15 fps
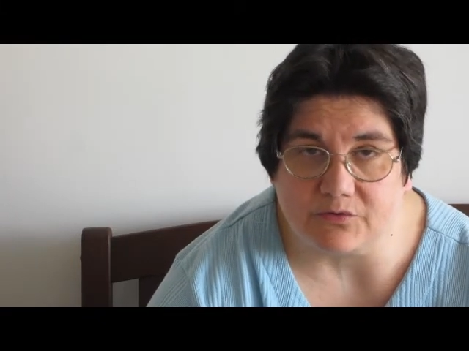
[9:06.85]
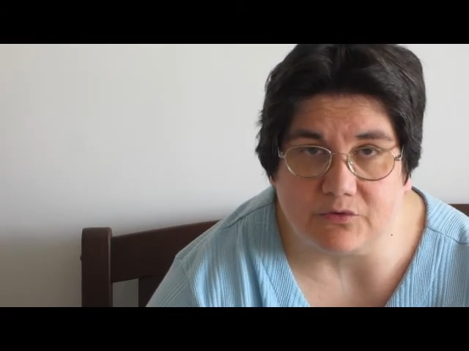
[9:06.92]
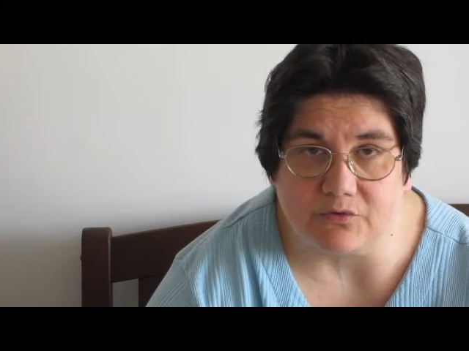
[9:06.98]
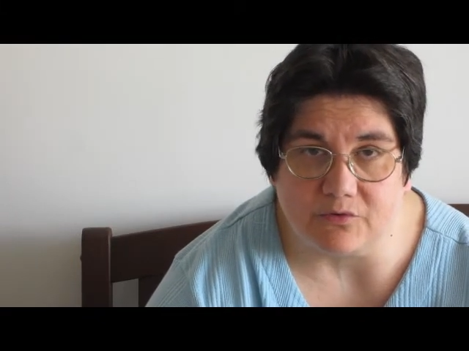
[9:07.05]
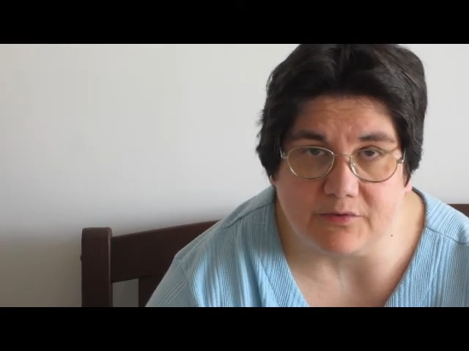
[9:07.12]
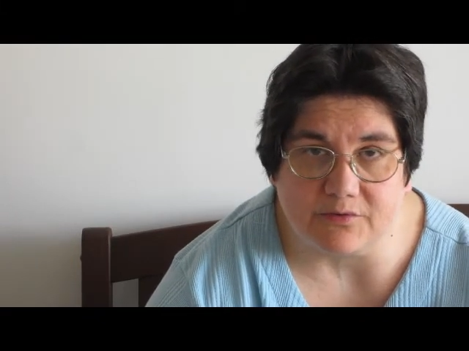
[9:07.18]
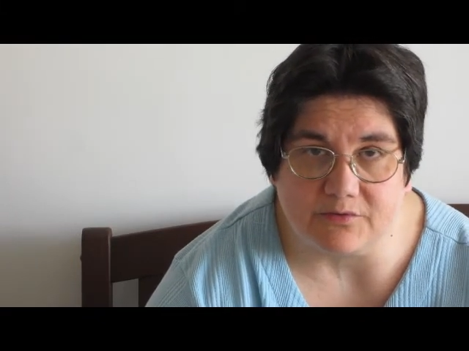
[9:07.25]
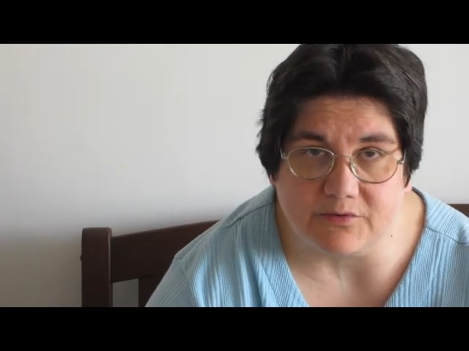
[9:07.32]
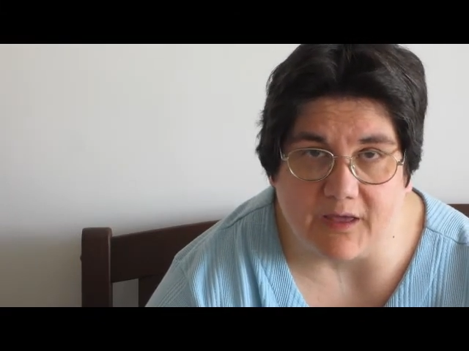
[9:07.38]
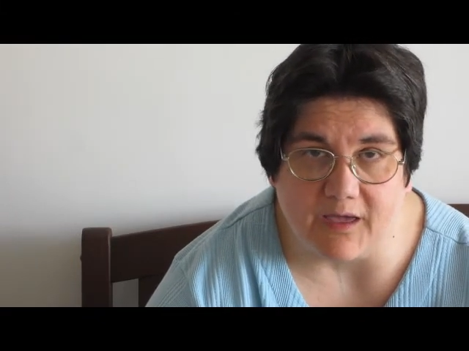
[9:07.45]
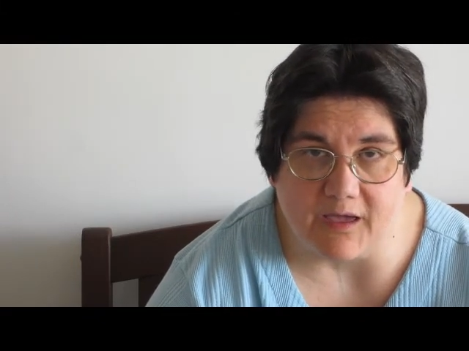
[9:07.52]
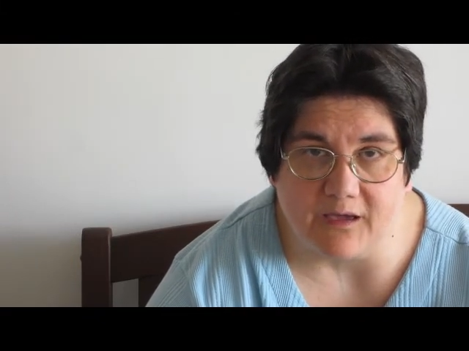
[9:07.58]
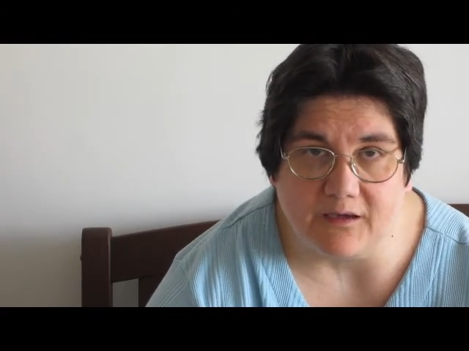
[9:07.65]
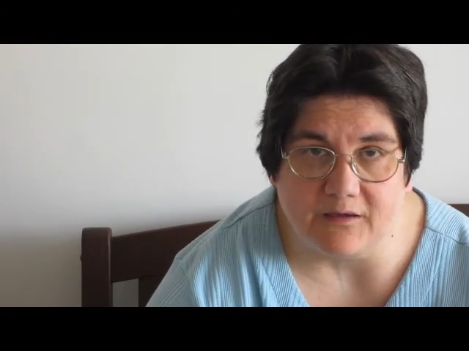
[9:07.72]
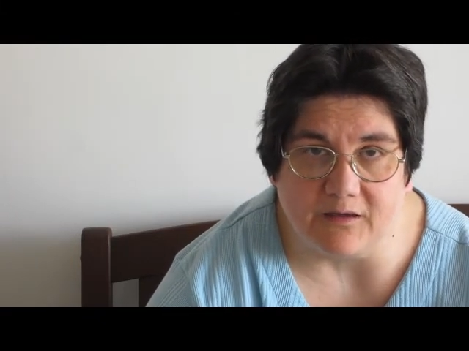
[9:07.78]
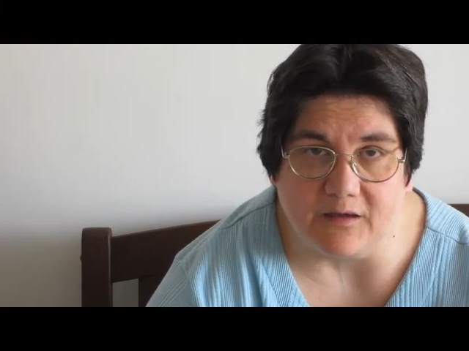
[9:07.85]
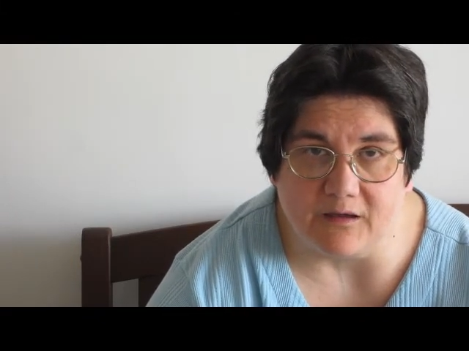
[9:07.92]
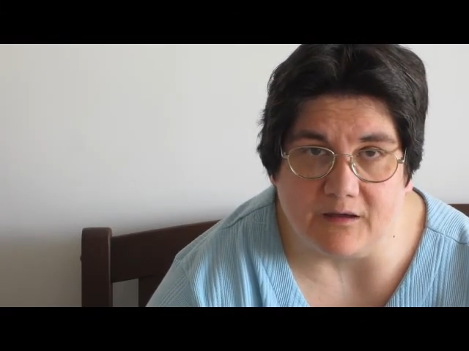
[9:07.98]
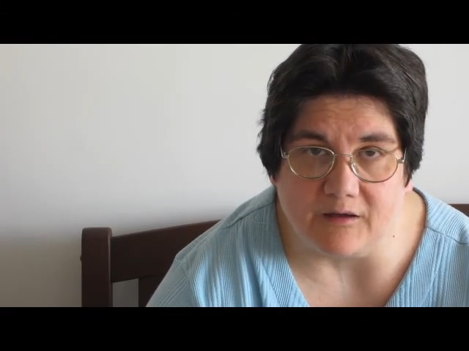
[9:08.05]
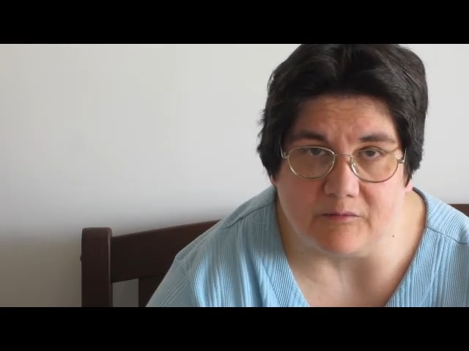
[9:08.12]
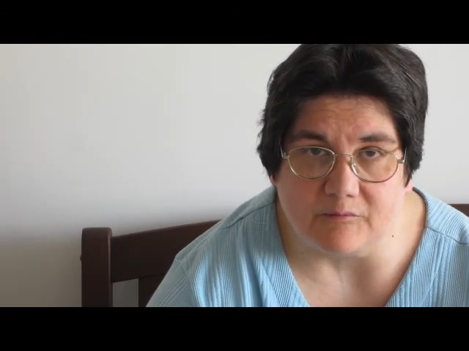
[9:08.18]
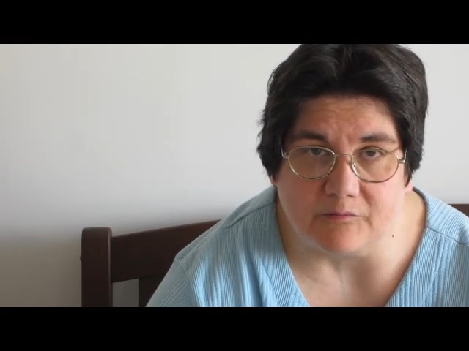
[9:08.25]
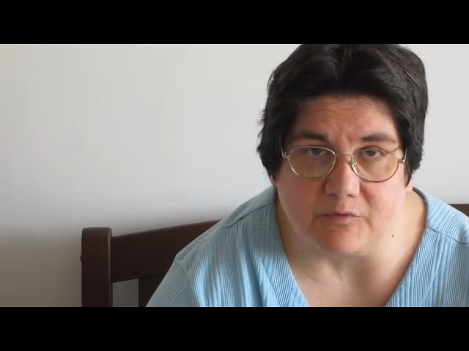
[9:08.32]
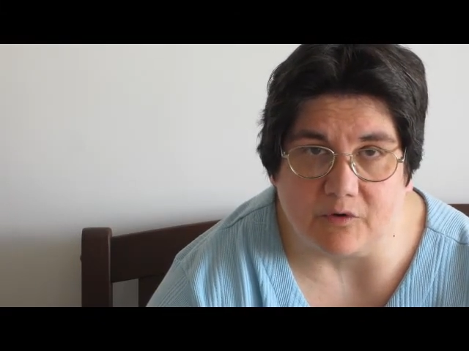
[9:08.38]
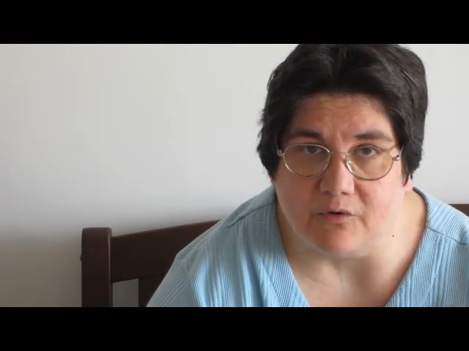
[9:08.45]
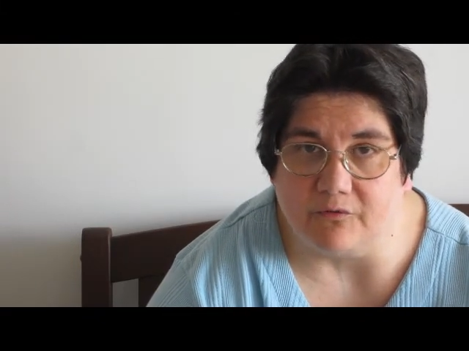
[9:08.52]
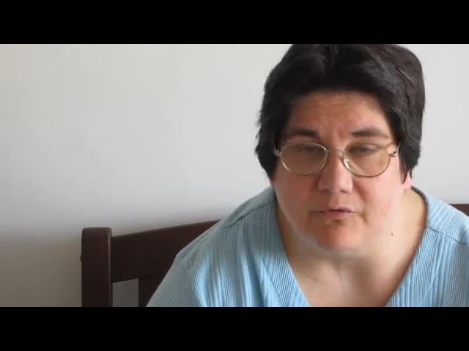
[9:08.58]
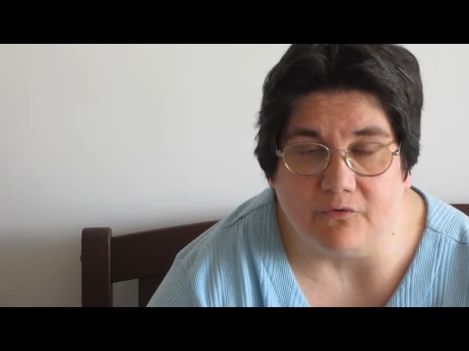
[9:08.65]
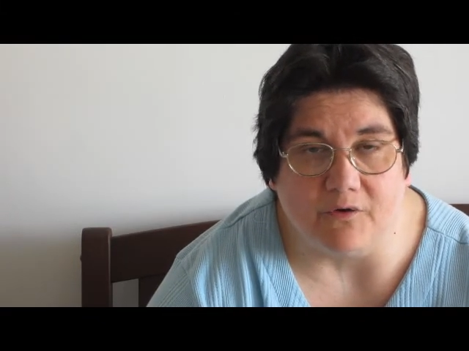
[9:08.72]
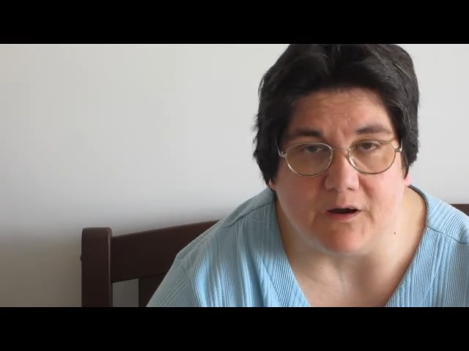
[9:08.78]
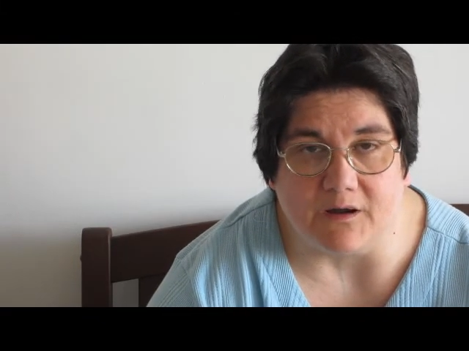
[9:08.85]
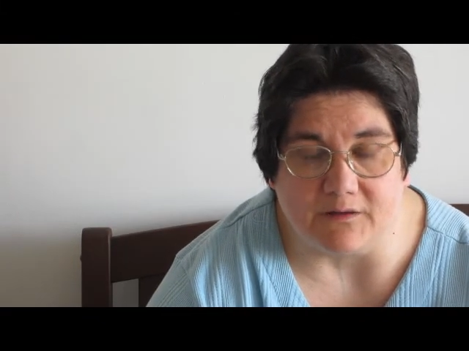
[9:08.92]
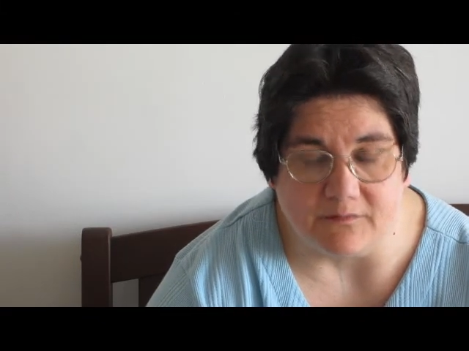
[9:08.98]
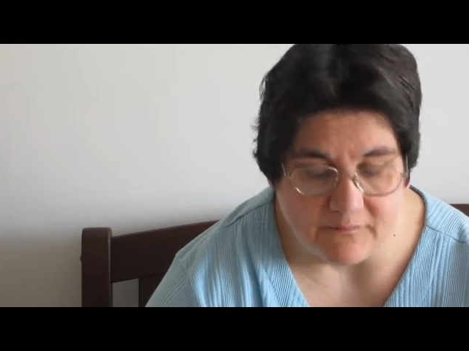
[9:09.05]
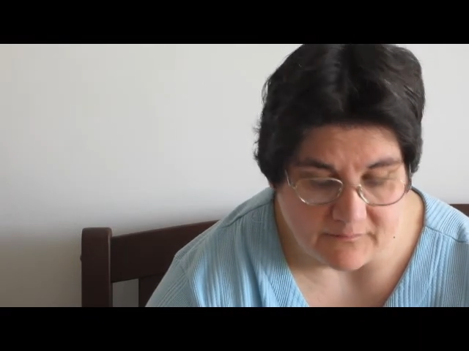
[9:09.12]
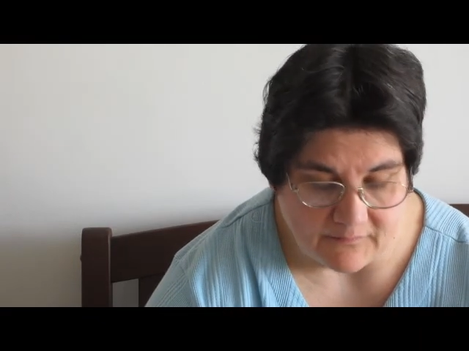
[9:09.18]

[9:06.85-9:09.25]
to do this tag, um, go for it.